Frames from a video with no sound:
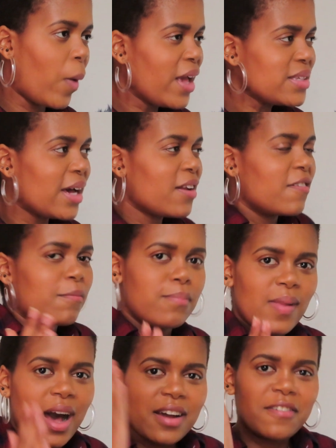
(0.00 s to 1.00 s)
wakes out
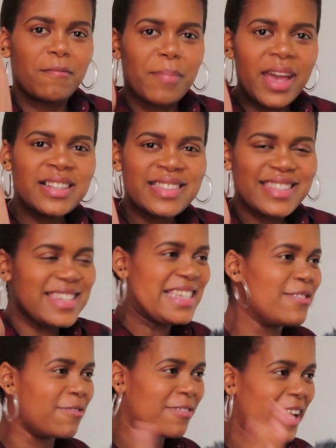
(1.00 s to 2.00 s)
of bed
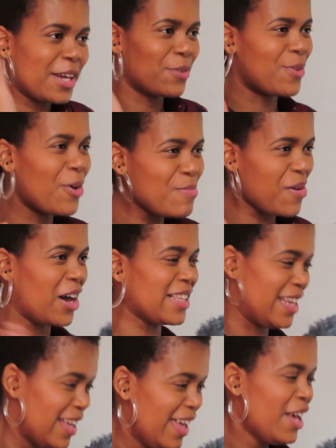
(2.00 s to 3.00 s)
stiff like a
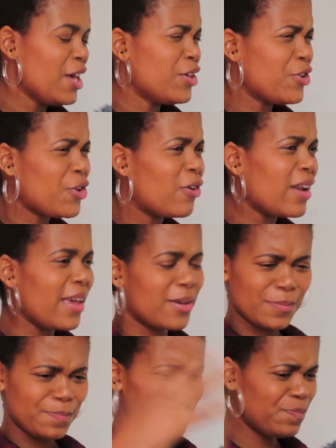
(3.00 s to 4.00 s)
robot, you know,
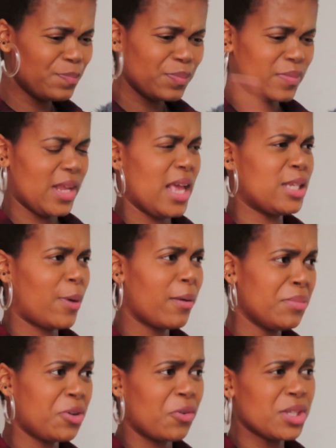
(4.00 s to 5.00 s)
like it's
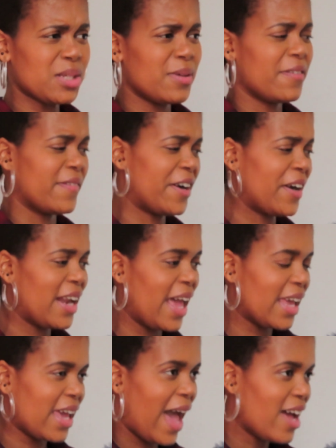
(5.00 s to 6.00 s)
probably going to be very
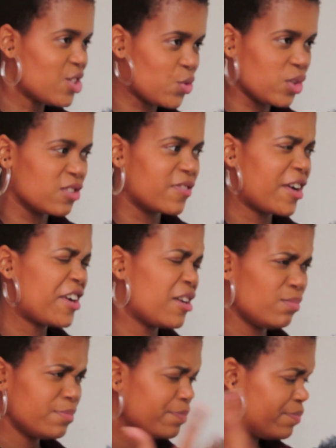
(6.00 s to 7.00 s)
like casual,
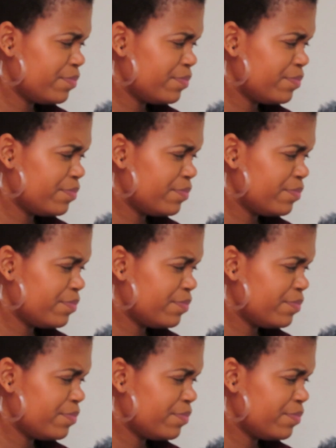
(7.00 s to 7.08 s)
very